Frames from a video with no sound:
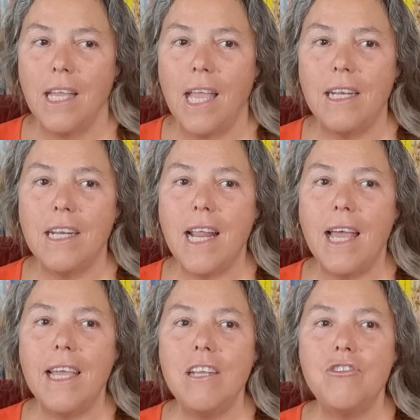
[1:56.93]
In an
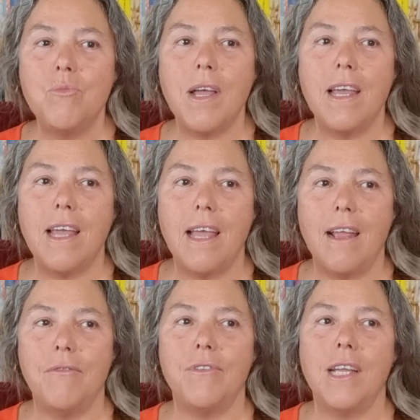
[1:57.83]
age where
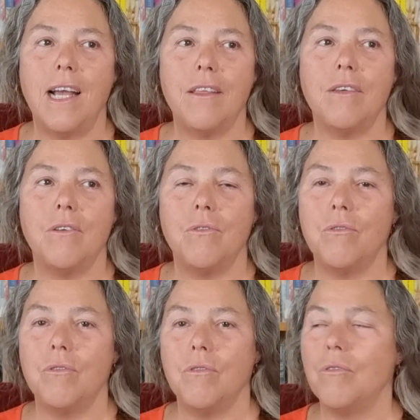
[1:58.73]
every other
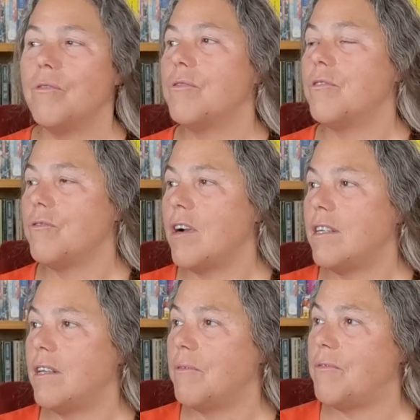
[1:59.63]
author
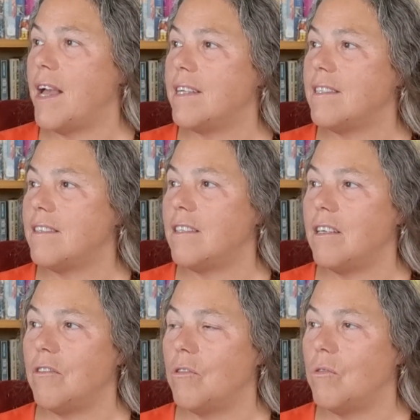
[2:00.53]
writing
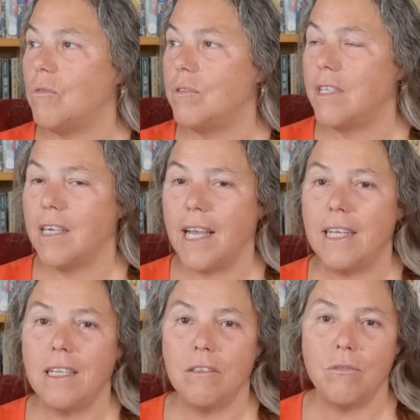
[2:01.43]
fantasy or young
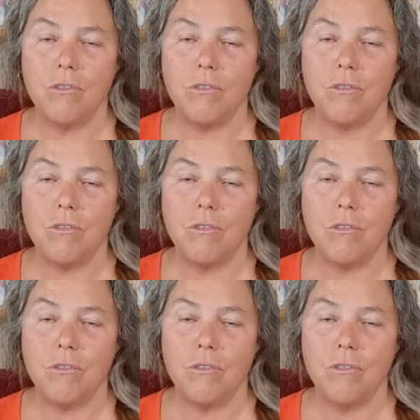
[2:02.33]
adult or